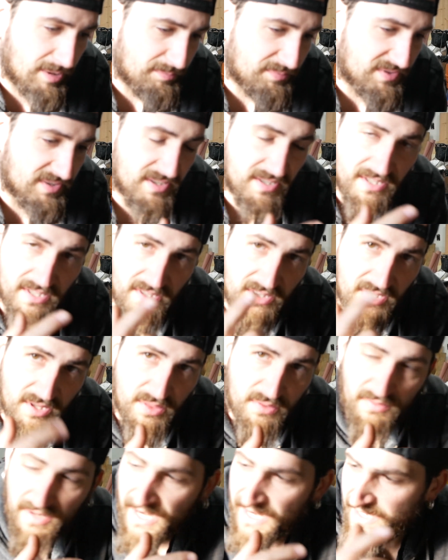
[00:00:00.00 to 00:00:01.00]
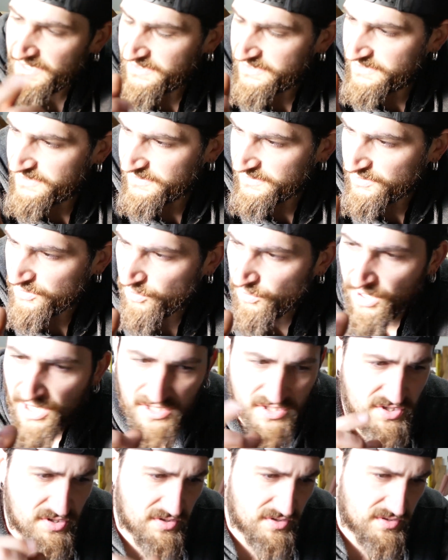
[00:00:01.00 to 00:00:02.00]
up the thread, the little
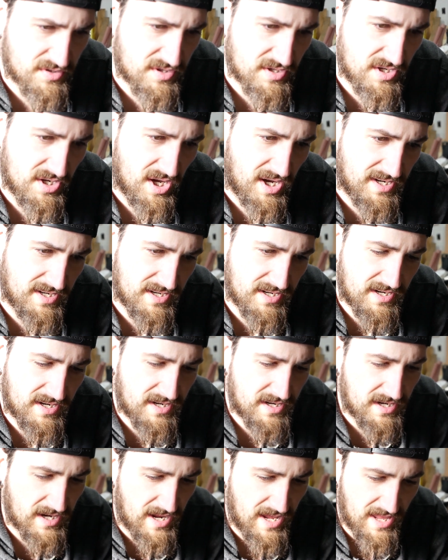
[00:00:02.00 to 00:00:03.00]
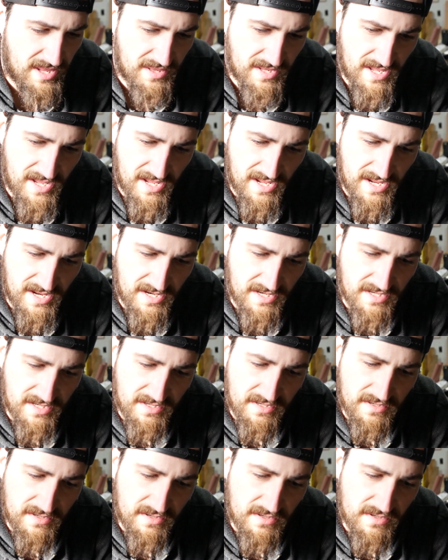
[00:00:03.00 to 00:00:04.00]
washer, the nut, and then
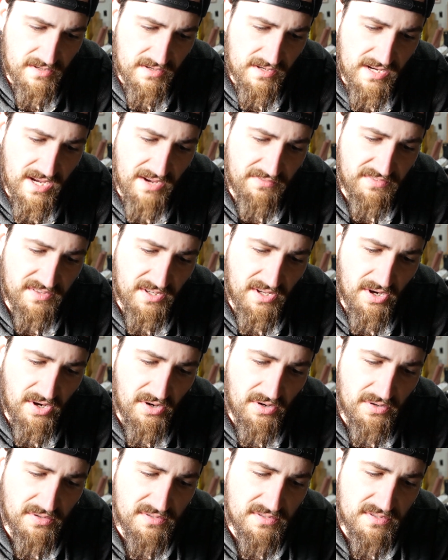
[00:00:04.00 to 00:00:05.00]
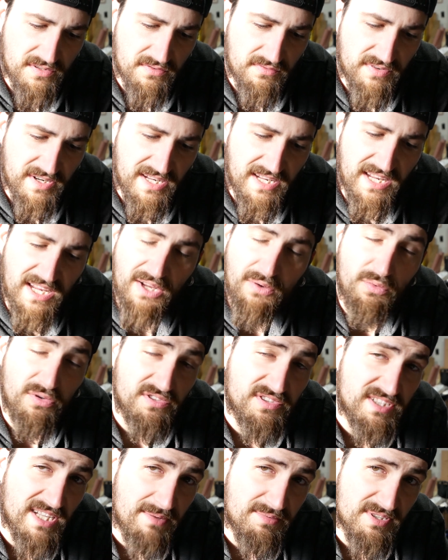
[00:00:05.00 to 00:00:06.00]
you have to go 3 equal
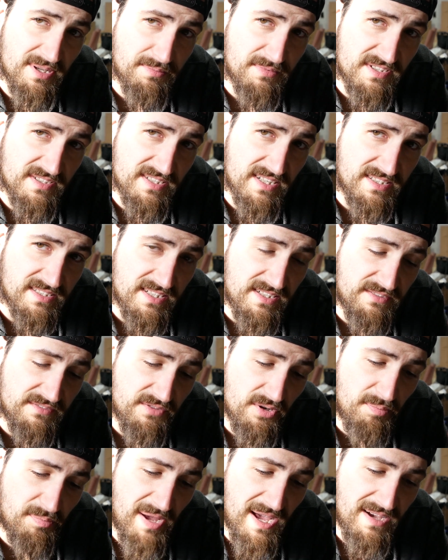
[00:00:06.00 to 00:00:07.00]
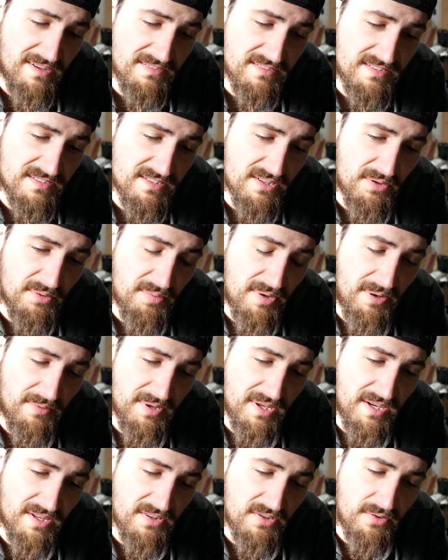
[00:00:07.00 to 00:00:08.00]
steps up to 60 foot-pounds. So we're
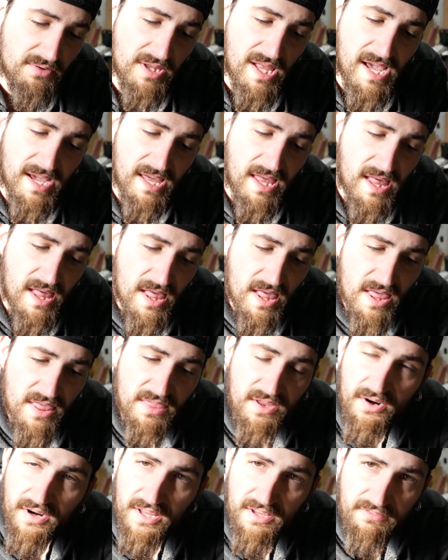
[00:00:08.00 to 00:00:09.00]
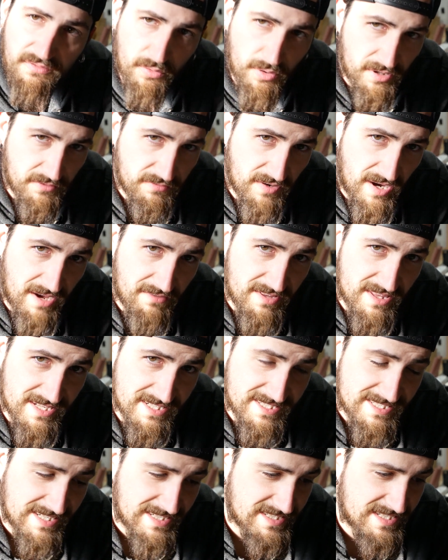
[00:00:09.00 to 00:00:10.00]
probably gonna do like 30, 45, and then
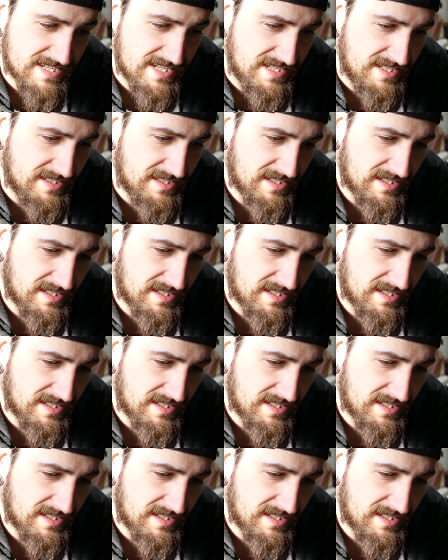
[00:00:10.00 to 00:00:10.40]
60.